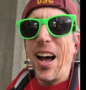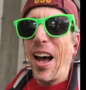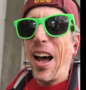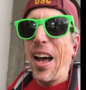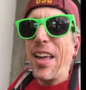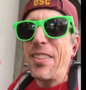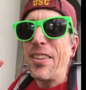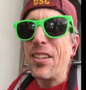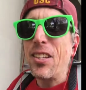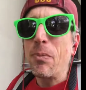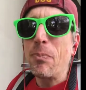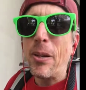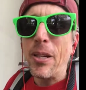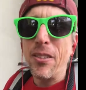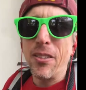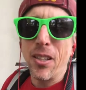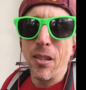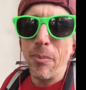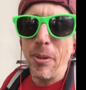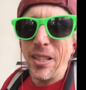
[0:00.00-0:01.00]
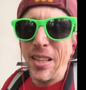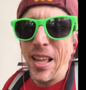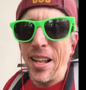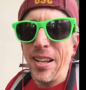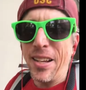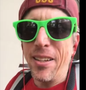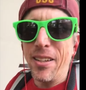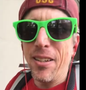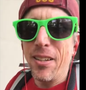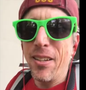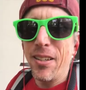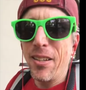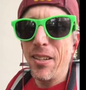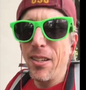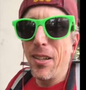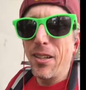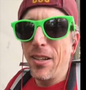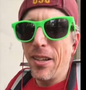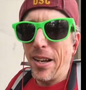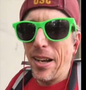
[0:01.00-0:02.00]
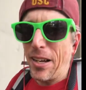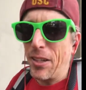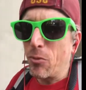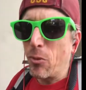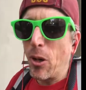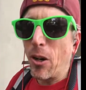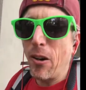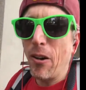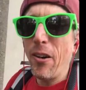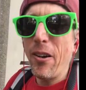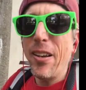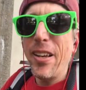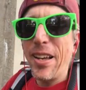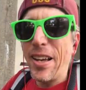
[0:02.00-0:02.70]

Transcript: I think Spence is going to be landing as well.